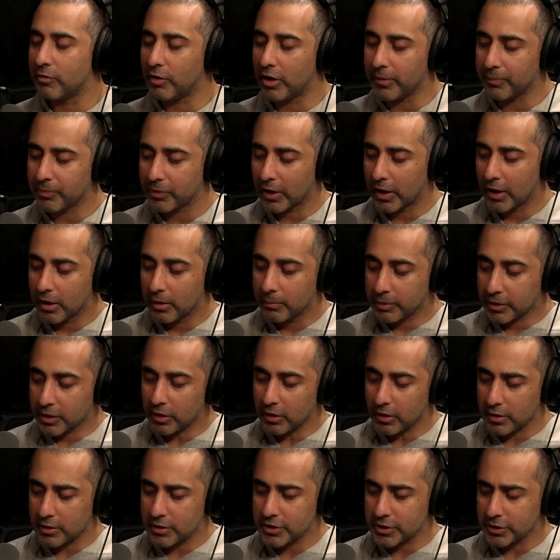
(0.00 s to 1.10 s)
right?
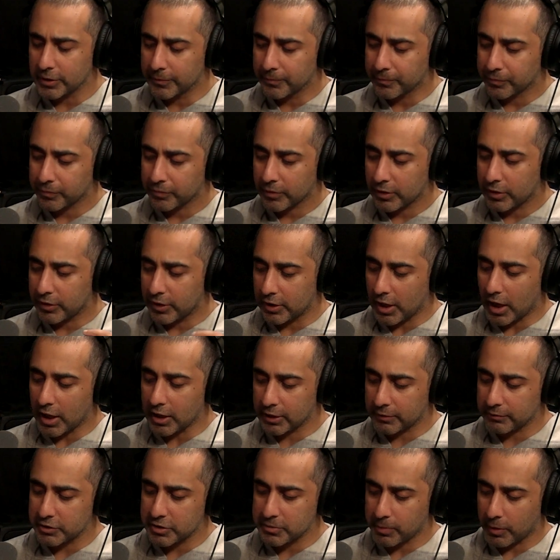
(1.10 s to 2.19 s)
Because the
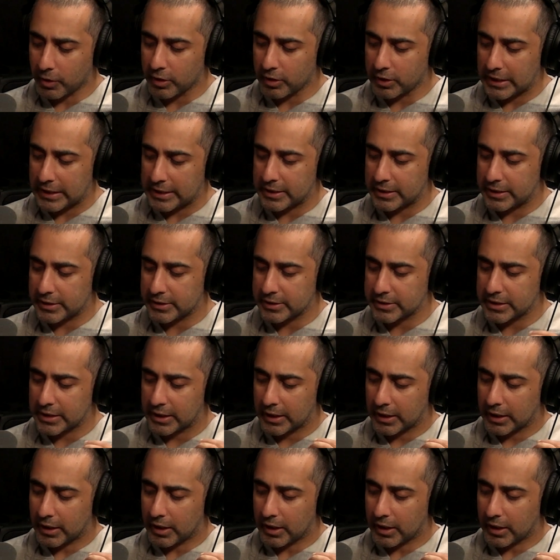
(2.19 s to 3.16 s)
non-obvious part is